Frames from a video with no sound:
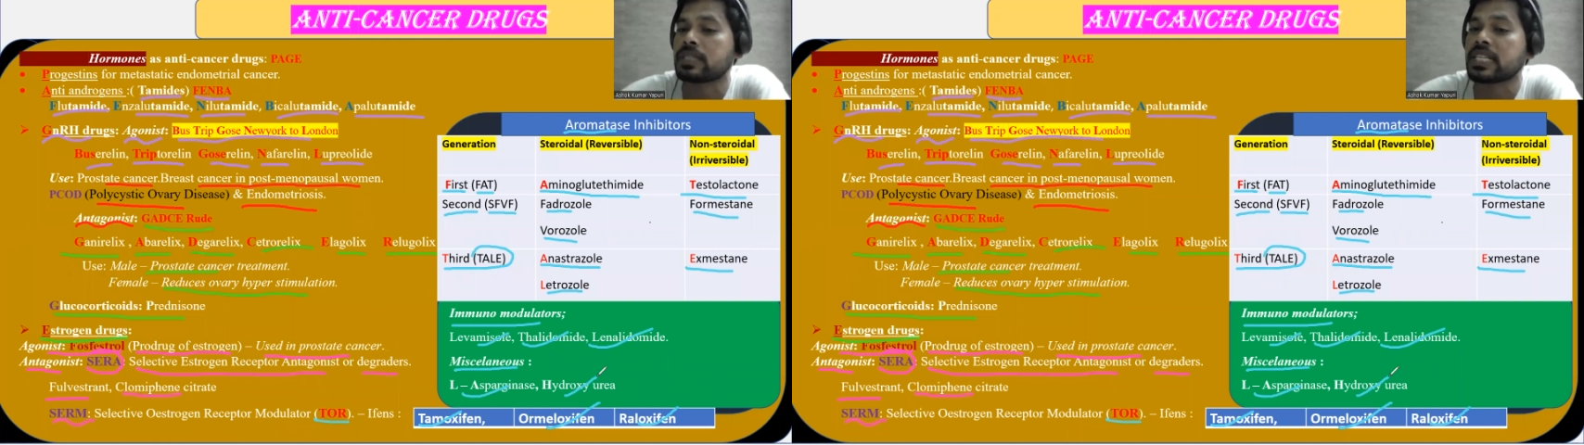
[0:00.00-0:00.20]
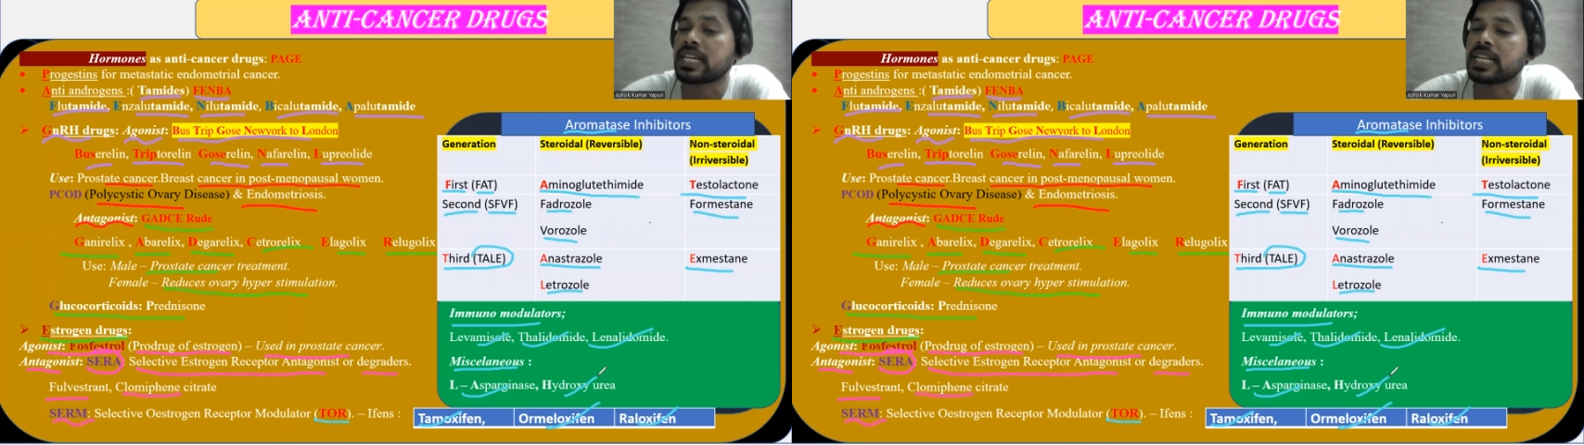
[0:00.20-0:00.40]

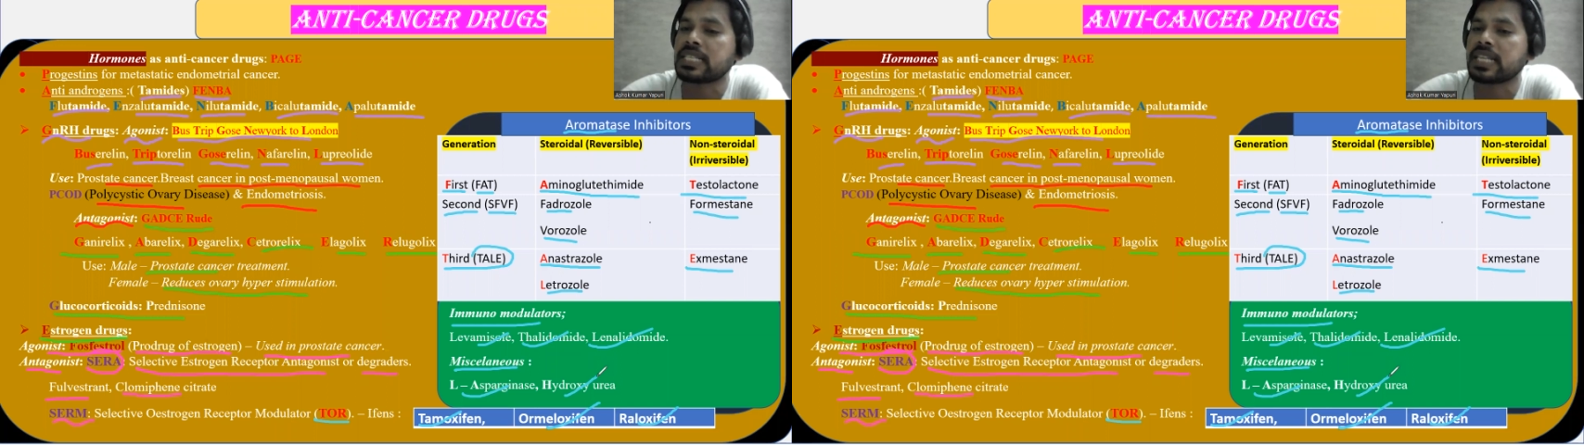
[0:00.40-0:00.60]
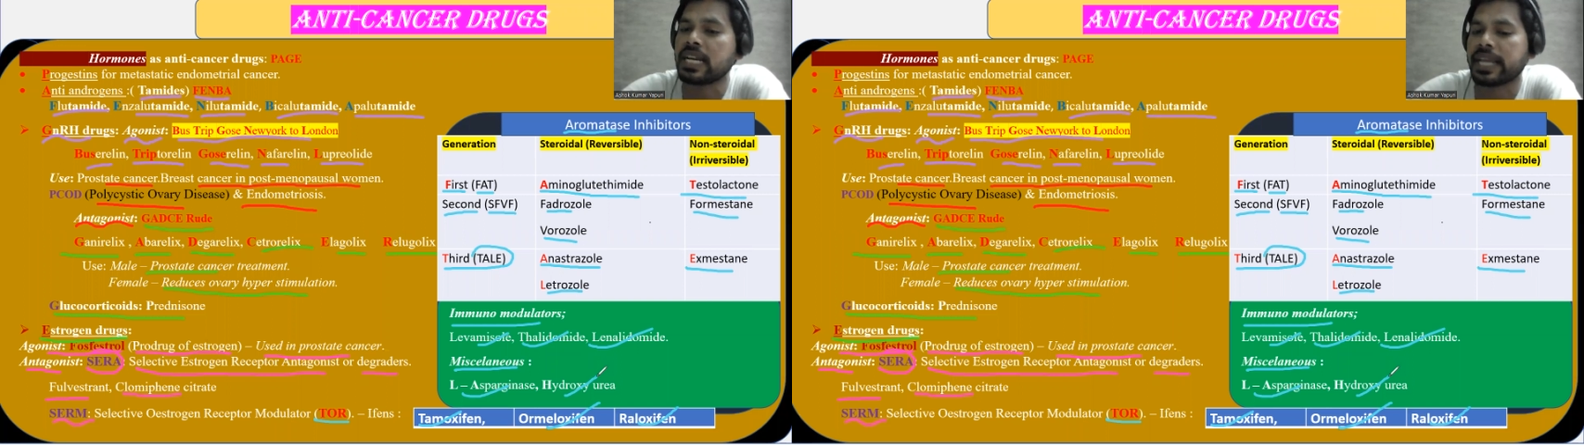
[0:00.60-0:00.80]
sickle
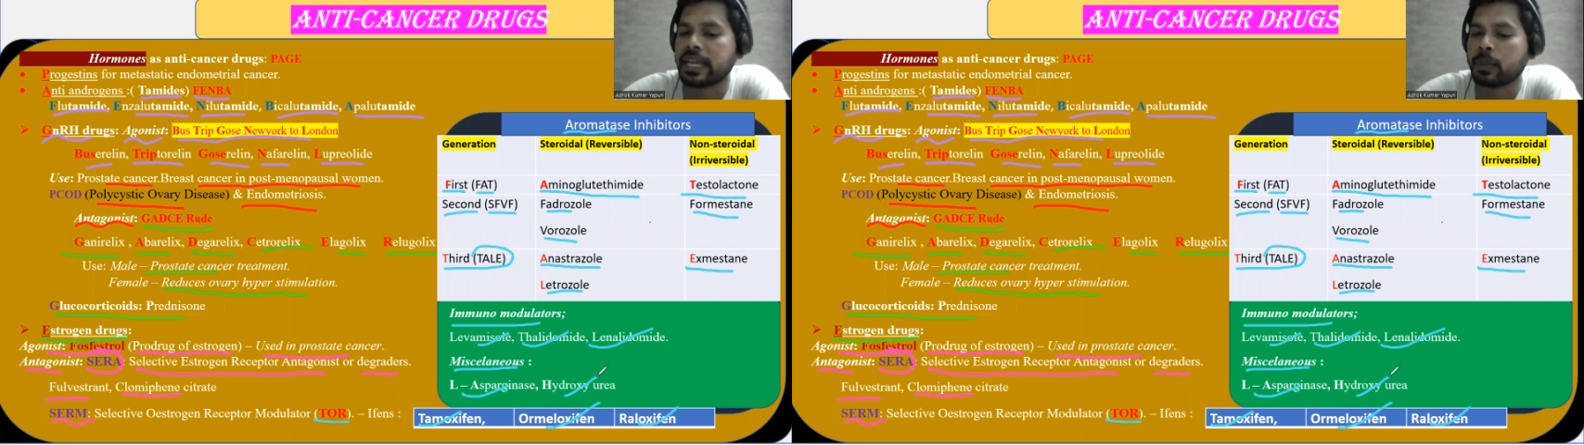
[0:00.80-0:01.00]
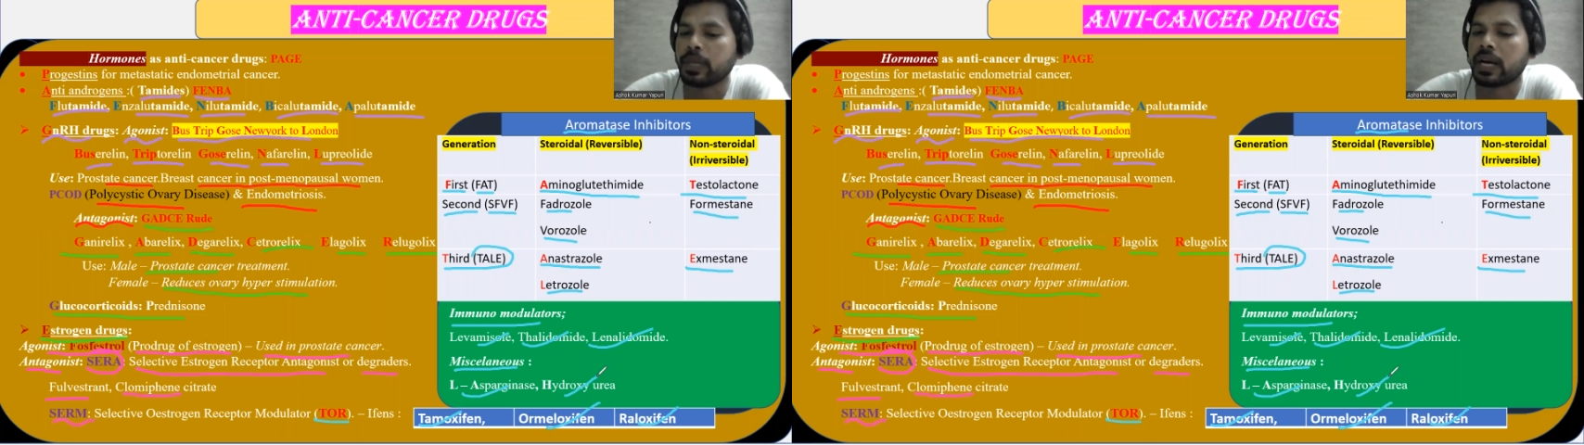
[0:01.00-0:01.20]
cell
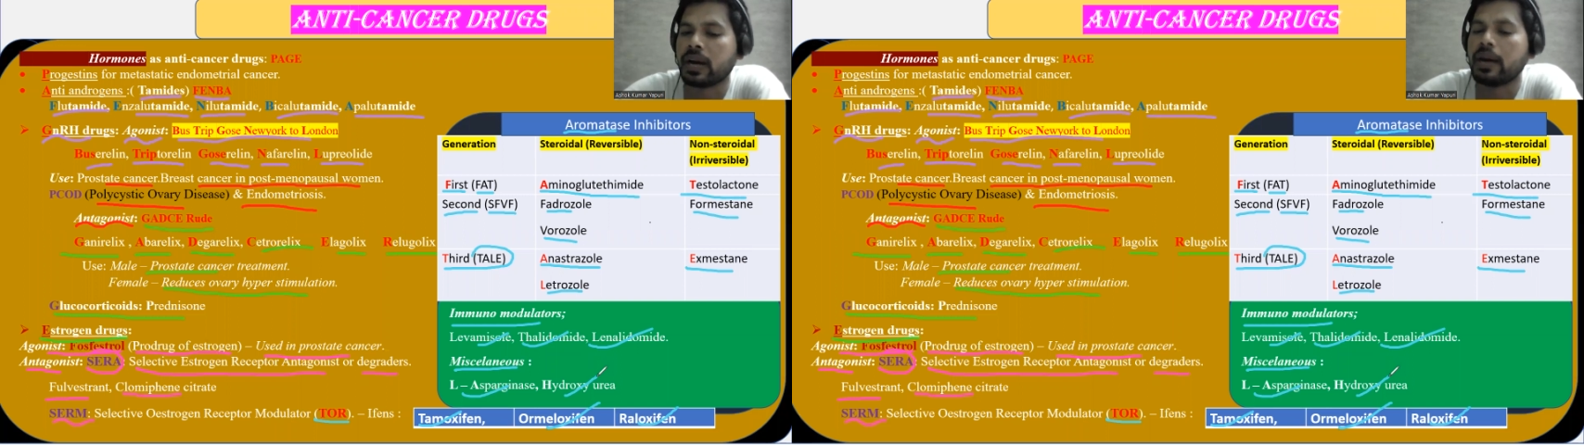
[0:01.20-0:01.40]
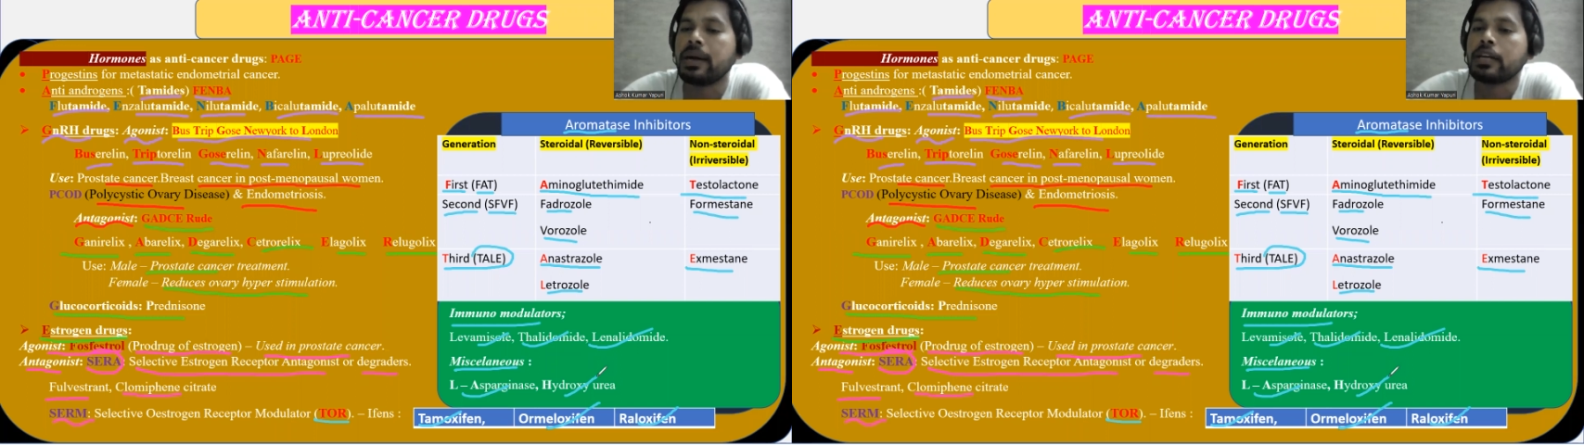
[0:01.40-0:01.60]

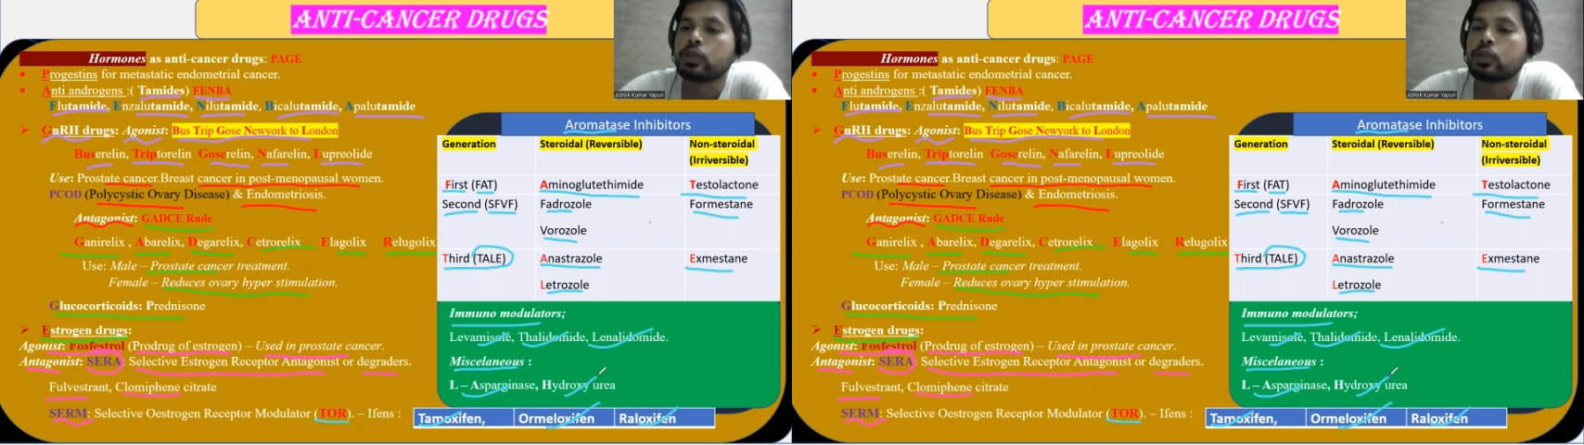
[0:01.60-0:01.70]
anemia.